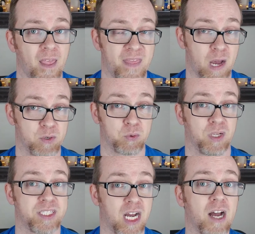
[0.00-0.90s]
that was
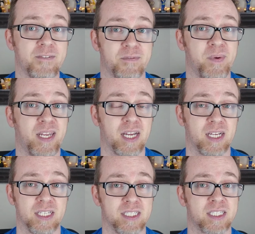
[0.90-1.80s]
real tough,
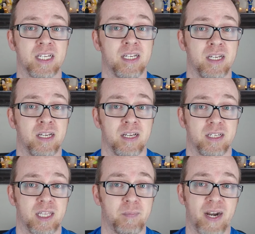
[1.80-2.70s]
because
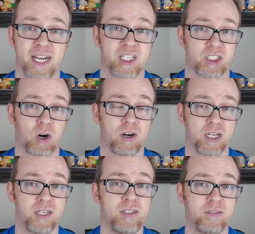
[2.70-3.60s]
the money
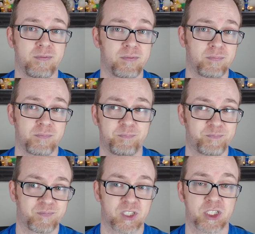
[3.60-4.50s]
started
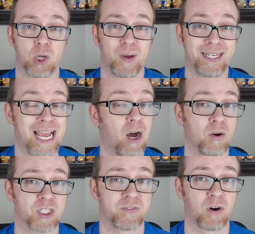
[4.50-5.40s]
slowing
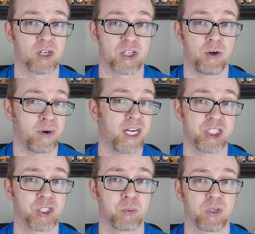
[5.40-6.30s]
down as far as the
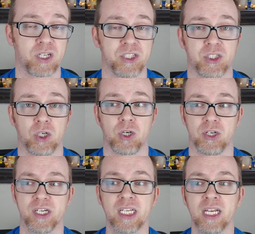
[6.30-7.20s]
donations were
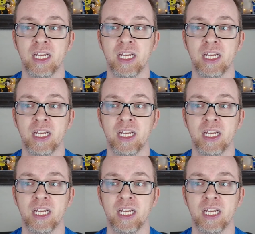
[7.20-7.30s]
concerned.